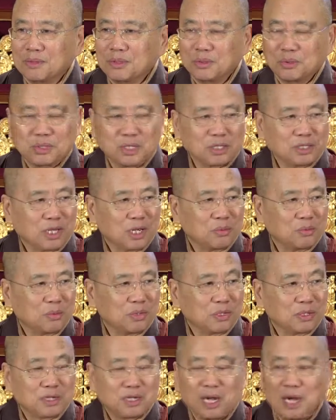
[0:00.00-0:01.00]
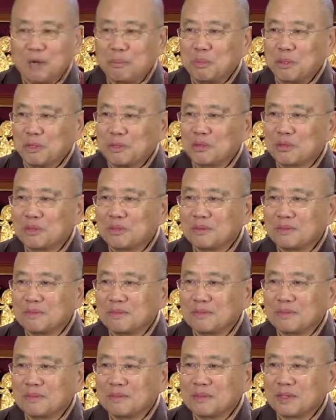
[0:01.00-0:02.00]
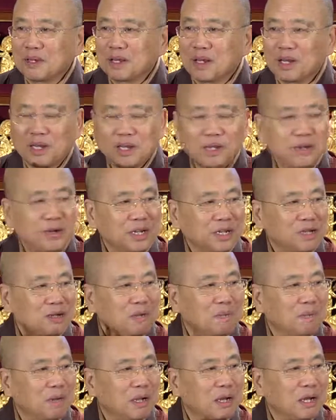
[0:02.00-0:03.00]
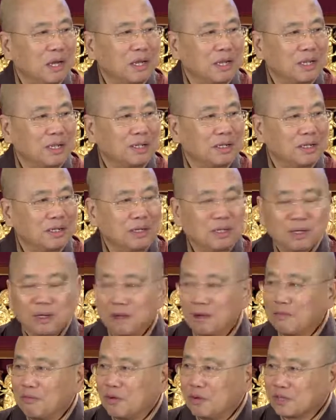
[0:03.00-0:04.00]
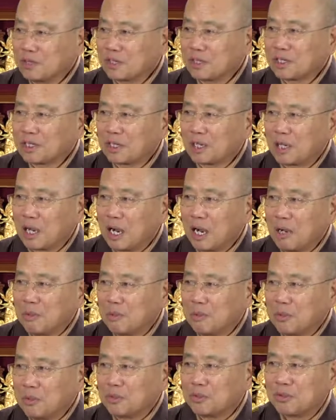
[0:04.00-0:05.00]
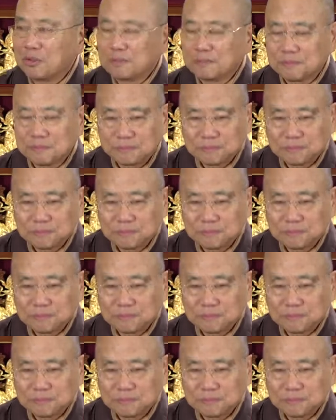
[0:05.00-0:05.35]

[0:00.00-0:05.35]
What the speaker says: using that word garbage. Clearing your mind of all this garbage.